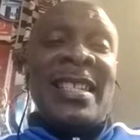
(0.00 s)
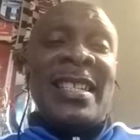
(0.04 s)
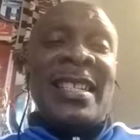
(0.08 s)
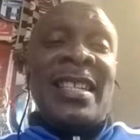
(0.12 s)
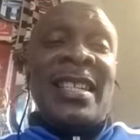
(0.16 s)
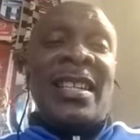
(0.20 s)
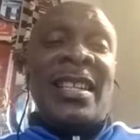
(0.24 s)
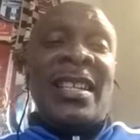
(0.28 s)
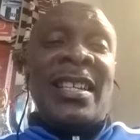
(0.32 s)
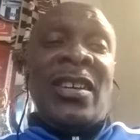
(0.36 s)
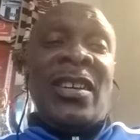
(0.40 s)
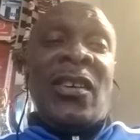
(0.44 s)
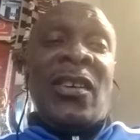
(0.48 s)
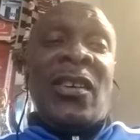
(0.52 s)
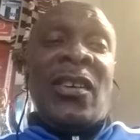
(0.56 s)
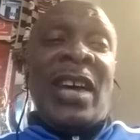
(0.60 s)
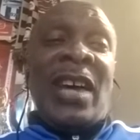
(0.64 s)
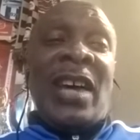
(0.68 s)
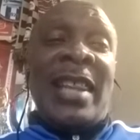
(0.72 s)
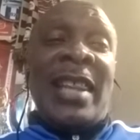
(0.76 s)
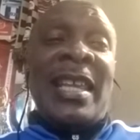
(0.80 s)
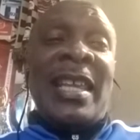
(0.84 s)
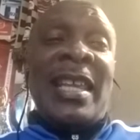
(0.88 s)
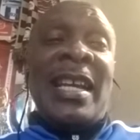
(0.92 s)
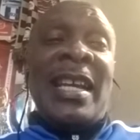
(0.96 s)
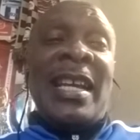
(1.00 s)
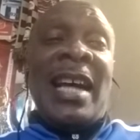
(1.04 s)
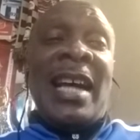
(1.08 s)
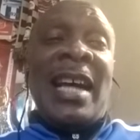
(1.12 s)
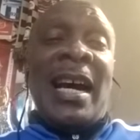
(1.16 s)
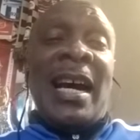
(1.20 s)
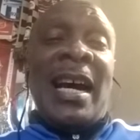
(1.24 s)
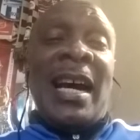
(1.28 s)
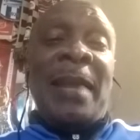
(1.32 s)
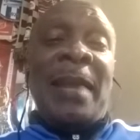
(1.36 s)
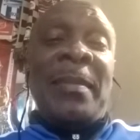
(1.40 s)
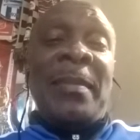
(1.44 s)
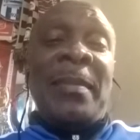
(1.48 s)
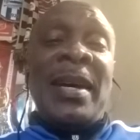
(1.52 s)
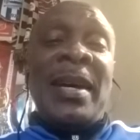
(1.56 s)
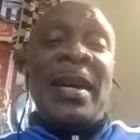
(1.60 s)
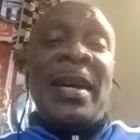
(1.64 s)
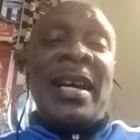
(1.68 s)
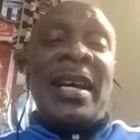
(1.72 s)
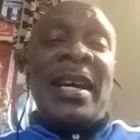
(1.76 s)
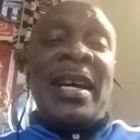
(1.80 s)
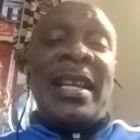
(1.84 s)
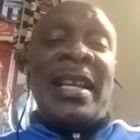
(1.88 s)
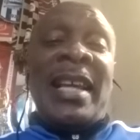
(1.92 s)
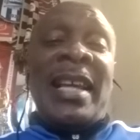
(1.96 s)
I think
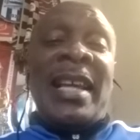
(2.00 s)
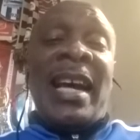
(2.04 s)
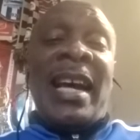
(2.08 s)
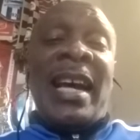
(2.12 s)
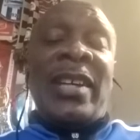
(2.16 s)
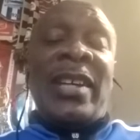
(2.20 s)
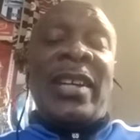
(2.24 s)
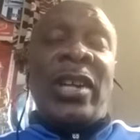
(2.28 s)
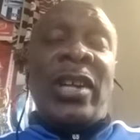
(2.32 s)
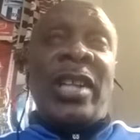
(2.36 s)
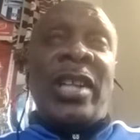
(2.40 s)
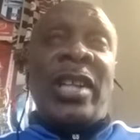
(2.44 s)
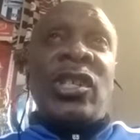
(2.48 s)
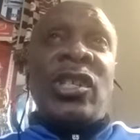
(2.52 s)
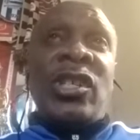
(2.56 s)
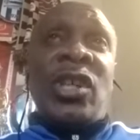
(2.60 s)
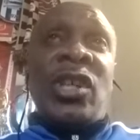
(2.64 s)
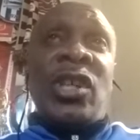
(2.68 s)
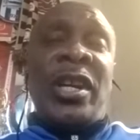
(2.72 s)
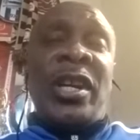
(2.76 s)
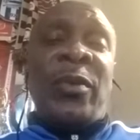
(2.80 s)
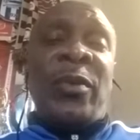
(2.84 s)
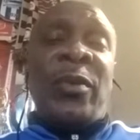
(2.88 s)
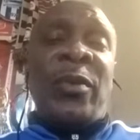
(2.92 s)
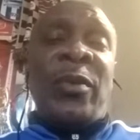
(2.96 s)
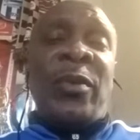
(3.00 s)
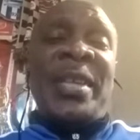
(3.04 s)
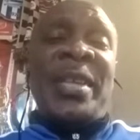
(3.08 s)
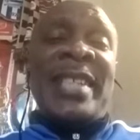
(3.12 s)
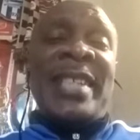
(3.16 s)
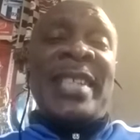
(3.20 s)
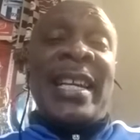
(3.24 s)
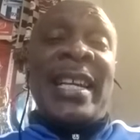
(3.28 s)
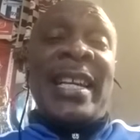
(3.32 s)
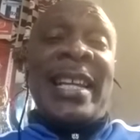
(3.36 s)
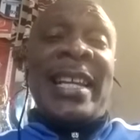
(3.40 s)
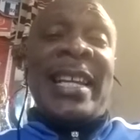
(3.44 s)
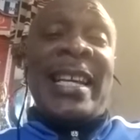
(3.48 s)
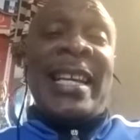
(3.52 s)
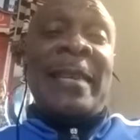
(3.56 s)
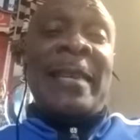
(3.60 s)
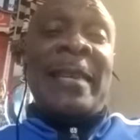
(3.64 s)
they had done a study recently,